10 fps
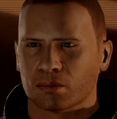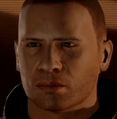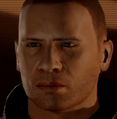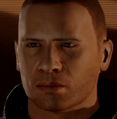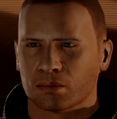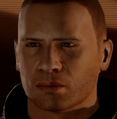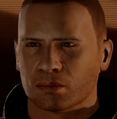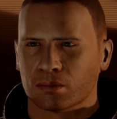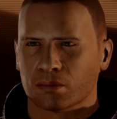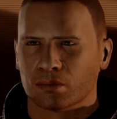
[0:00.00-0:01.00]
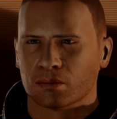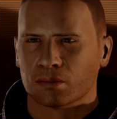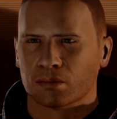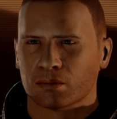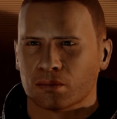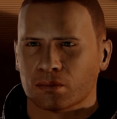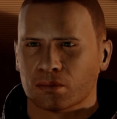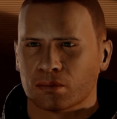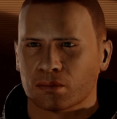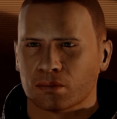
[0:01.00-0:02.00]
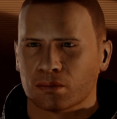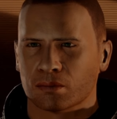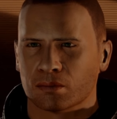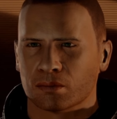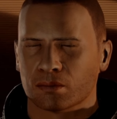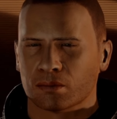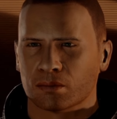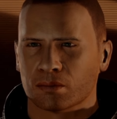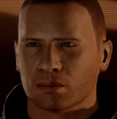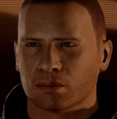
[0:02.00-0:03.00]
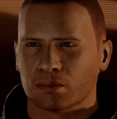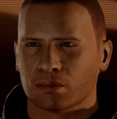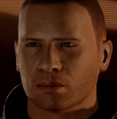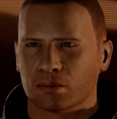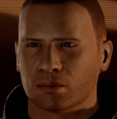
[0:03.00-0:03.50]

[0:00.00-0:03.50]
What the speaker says: (silence)